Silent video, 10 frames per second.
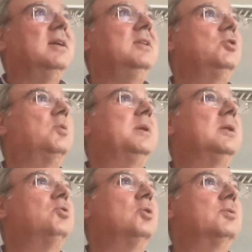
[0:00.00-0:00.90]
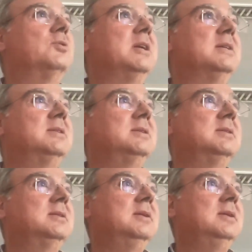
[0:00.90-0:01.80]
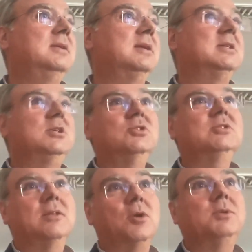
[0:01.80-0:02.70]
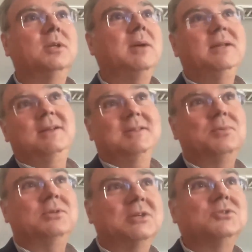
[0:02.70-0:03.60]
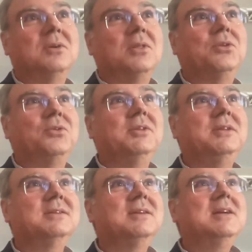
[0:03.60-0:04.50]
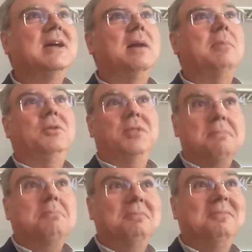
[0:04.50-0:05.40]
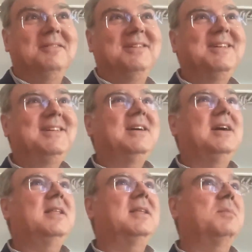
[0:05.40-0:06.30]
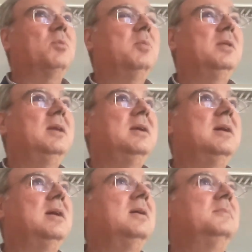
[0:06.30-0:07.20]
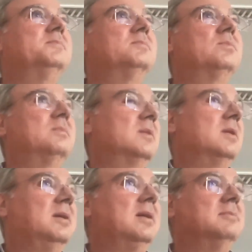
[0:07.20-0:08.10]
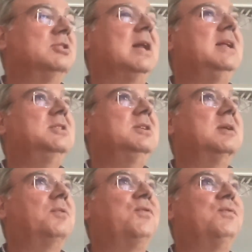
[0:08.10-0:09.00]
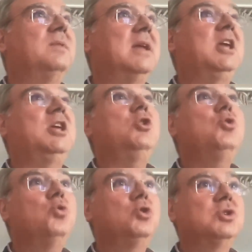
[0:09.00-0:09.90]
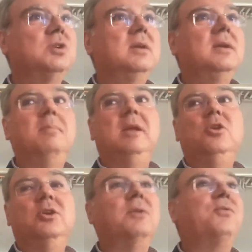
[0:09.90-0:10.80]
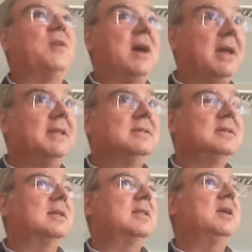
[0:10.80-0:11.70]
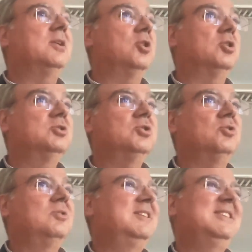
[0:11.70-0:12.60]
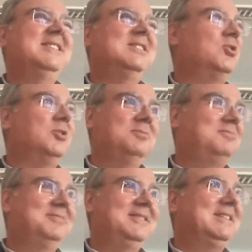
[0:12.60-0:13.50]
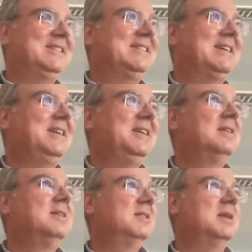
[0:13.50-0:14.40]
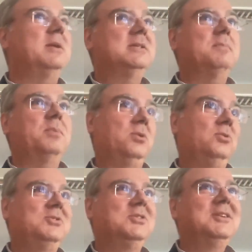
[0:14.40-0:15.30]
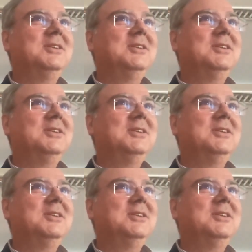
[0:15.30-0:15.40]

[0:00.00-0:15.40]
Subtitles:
in the European Court of Justice the decisions adopted by data protection authorities about them. And at the moment, they are challenging the huge millionaire fines that they got. So this is not necessarily the best approach